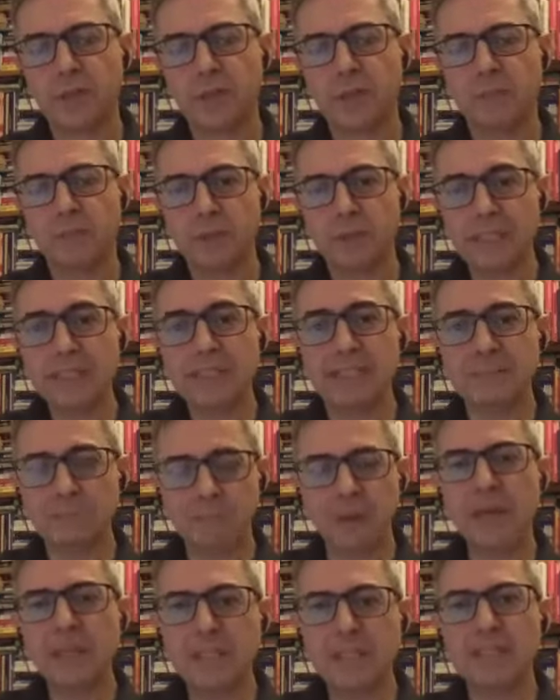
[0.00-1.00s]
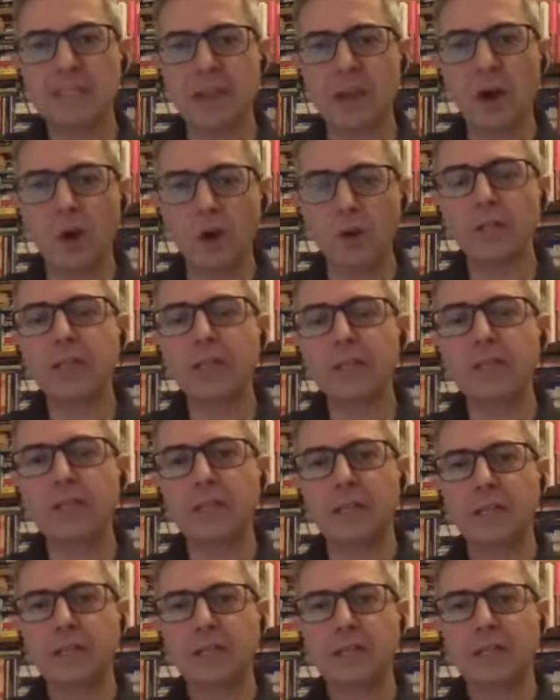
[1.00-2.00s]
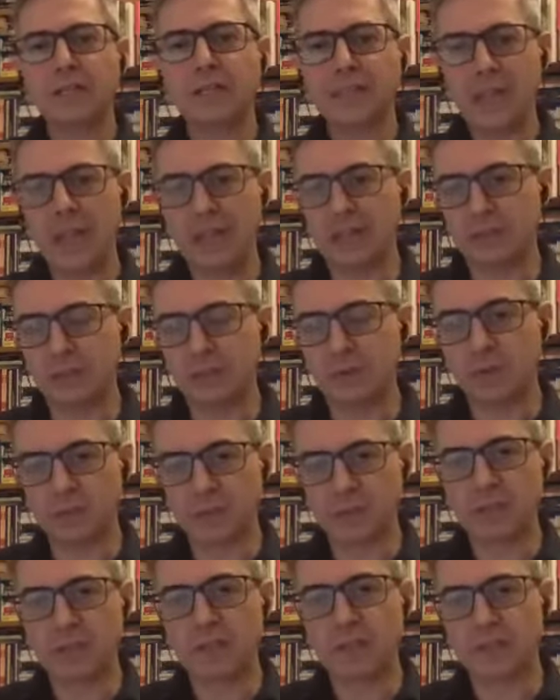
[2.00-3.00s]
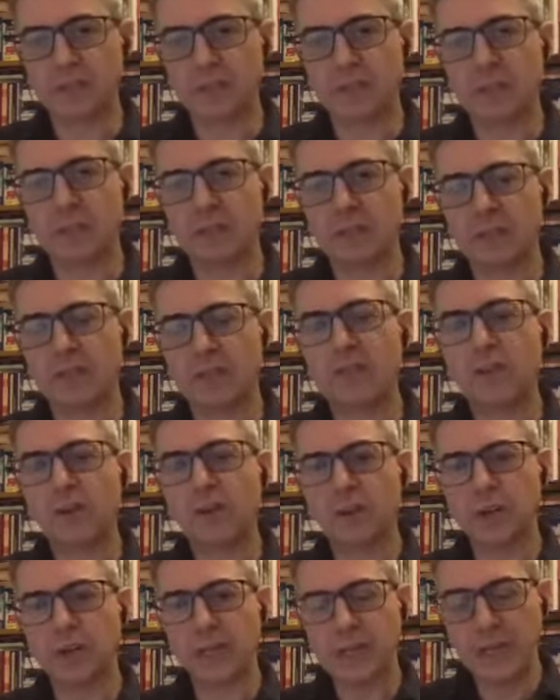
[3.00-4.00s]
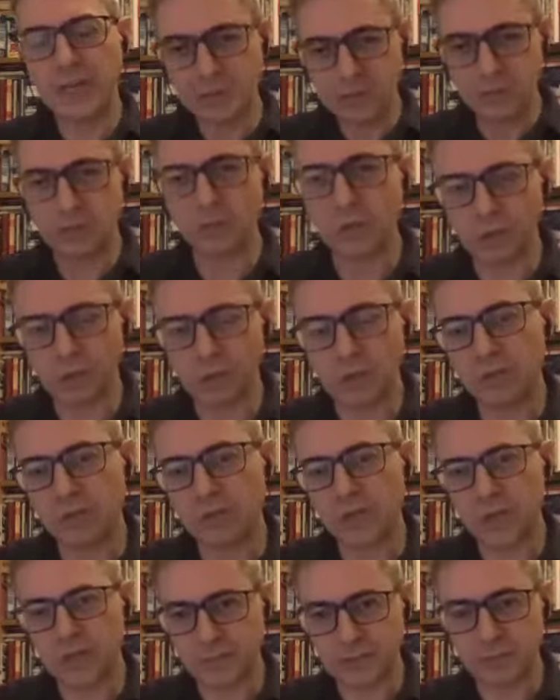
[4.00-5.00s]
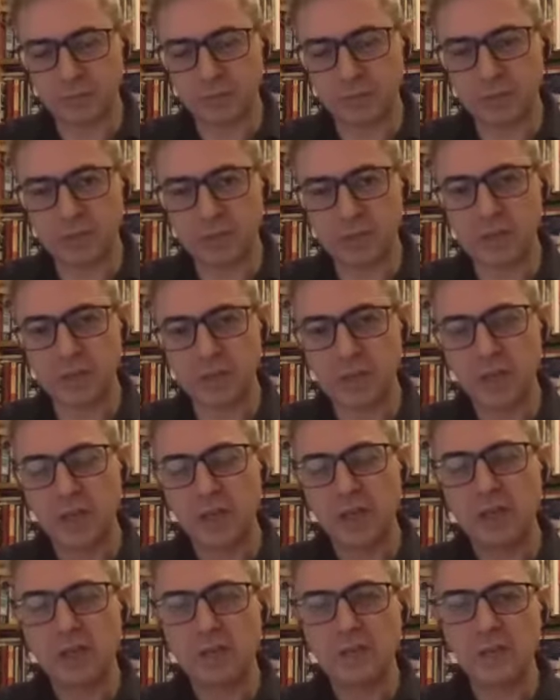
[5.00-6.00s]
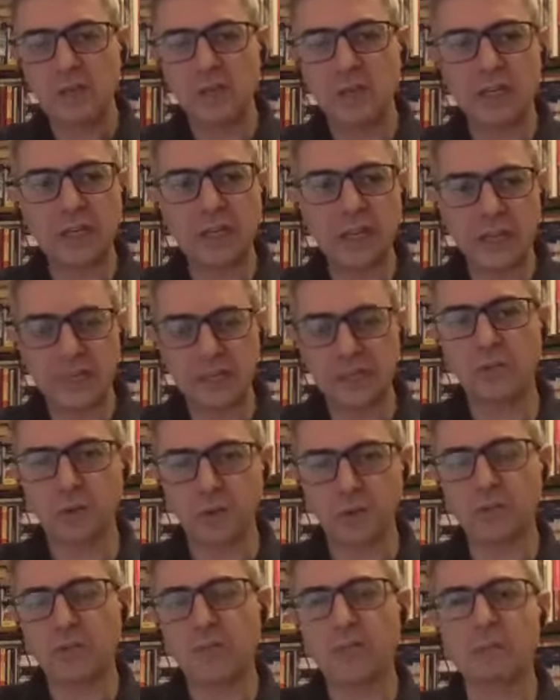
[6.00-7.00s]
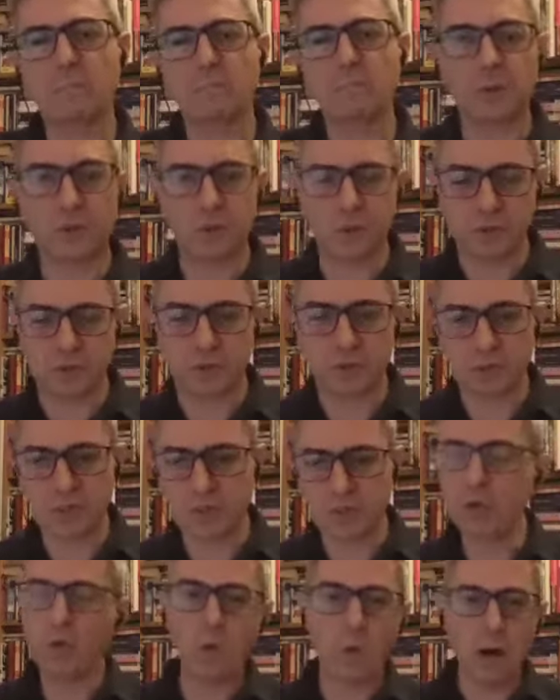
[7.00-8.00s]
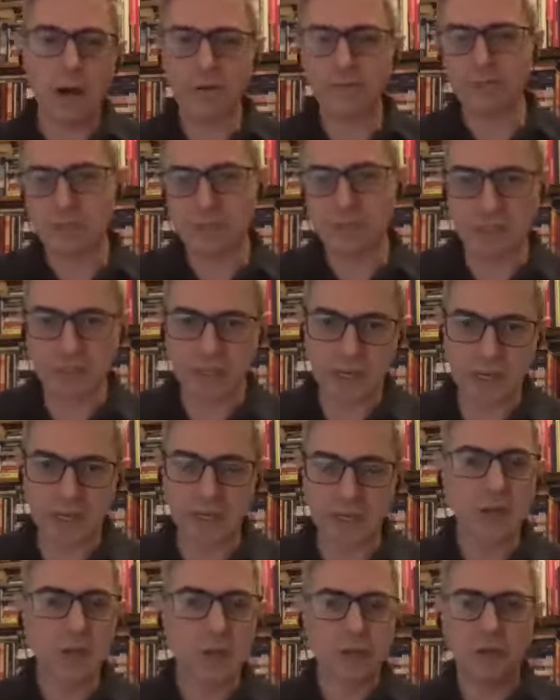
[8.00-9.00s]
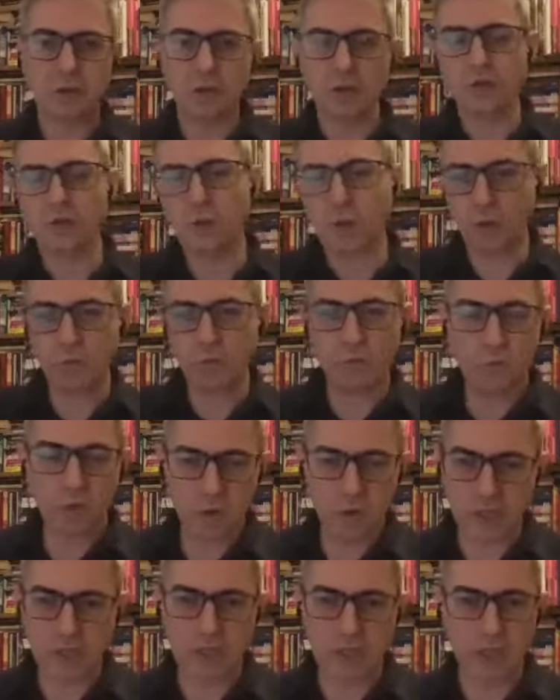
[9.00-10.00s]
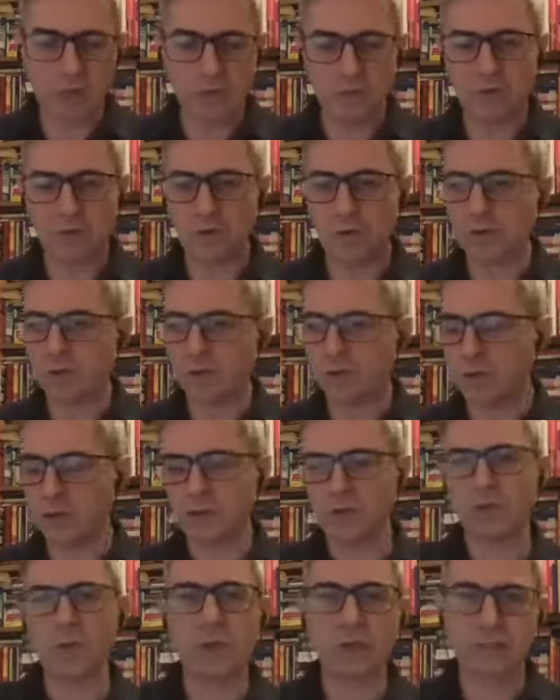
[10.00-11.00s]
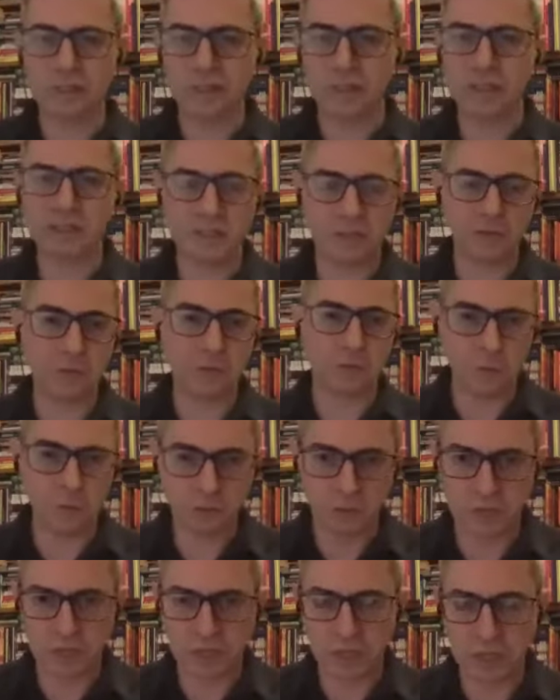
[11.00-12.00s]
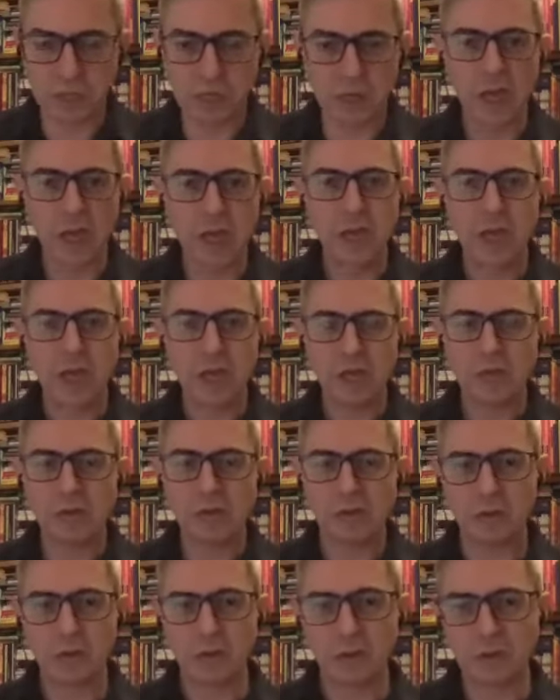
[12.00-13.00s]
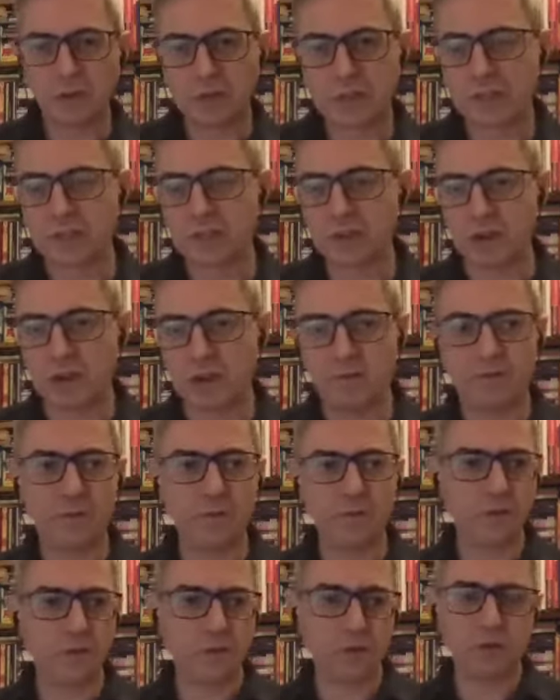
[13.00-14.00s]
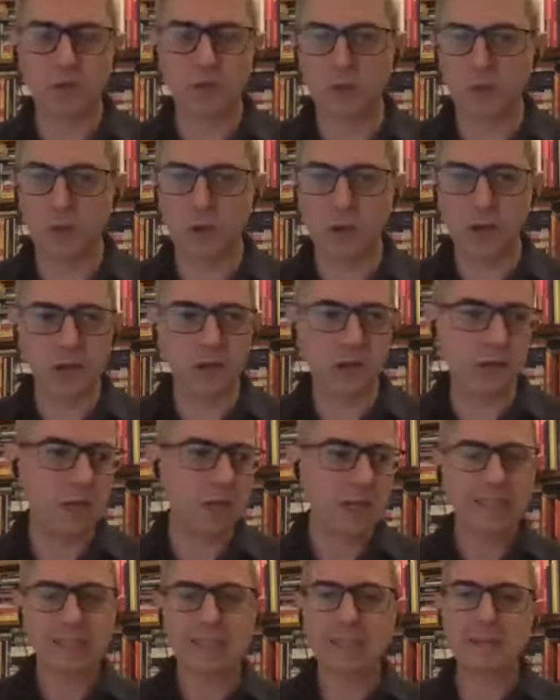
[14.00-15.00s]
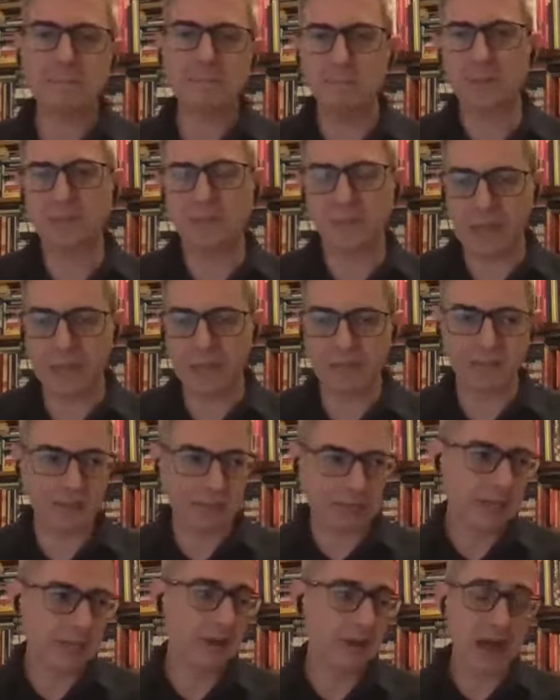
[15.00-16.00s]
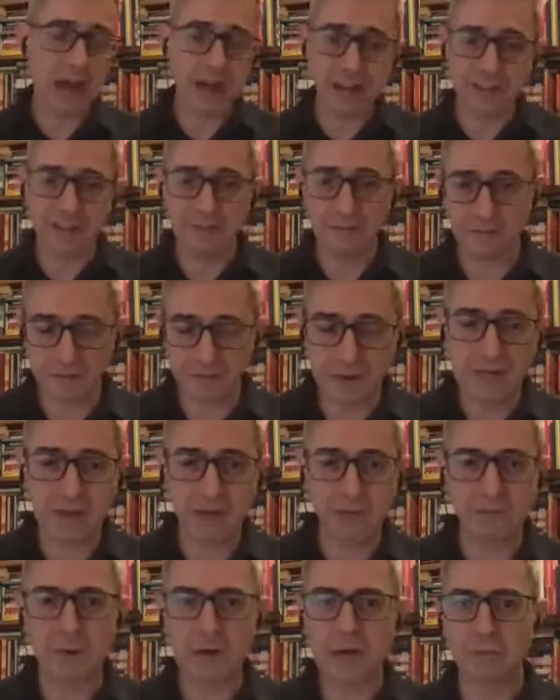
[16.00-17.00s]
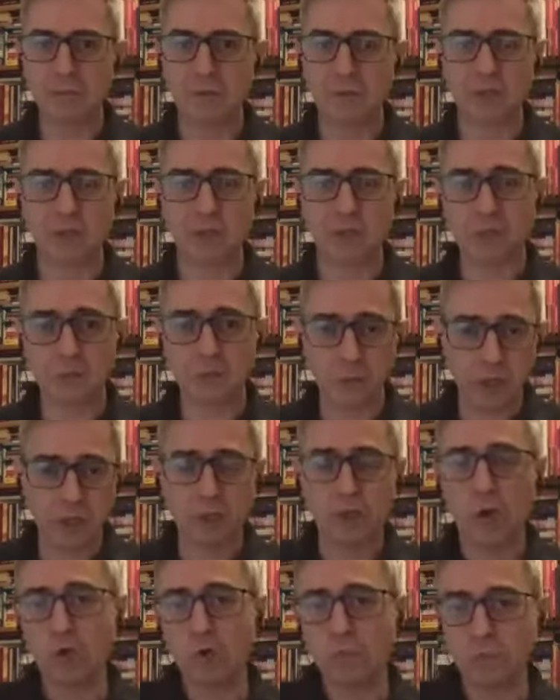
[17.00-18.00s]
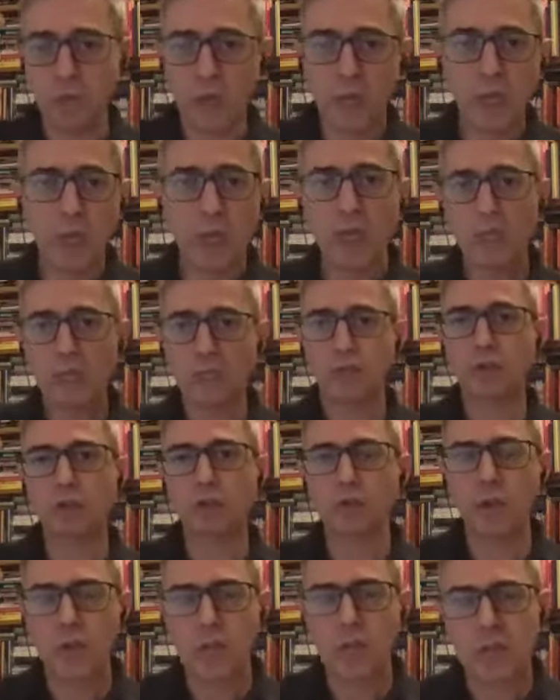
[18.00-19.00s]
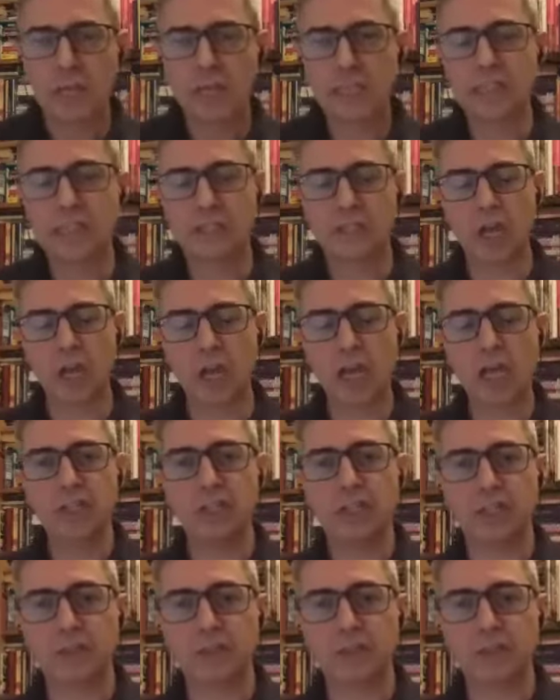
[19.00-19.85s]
But it's based on networks, your network of customers, your network of supporters, whoever they are, those who are working for you, those who are distributing your own stuff, those who are sympathetic, other fellow publishers with whom you exchange.